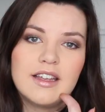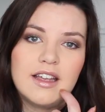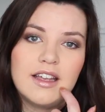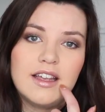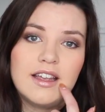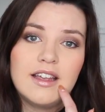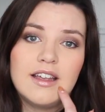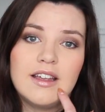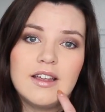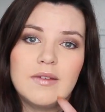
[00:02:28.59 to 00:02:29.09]

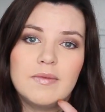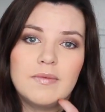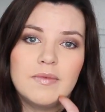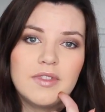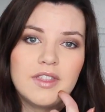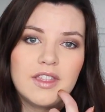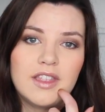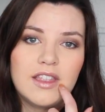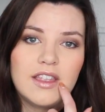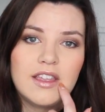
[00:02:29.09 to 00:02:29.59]

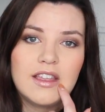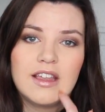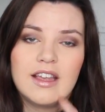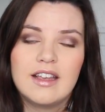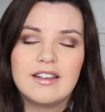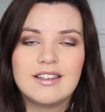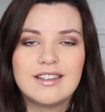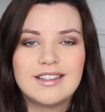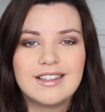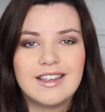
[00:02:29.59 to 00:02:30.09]
As
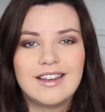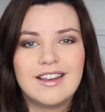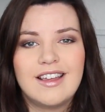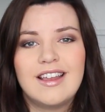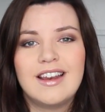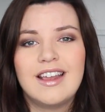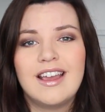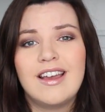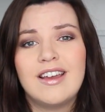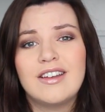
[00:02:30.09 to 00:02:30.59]
I said
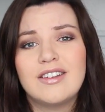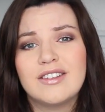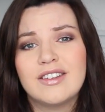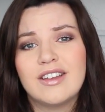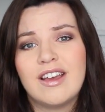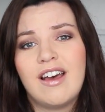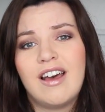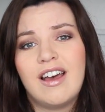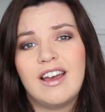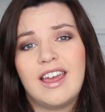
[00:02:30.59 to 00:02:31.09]
earlier, I
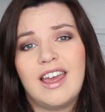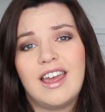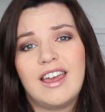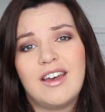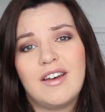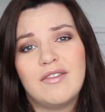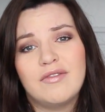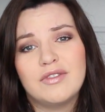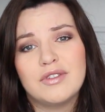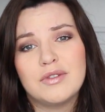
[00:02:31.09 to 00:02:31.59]
just can't
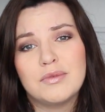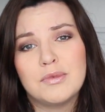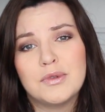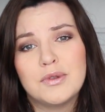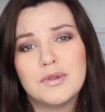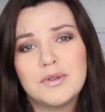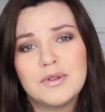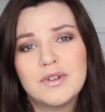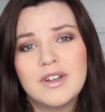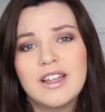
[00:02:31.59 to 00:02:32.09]
get
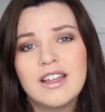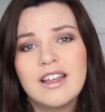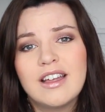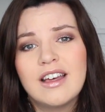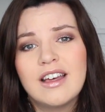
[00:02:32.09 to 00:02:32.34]
comfortable.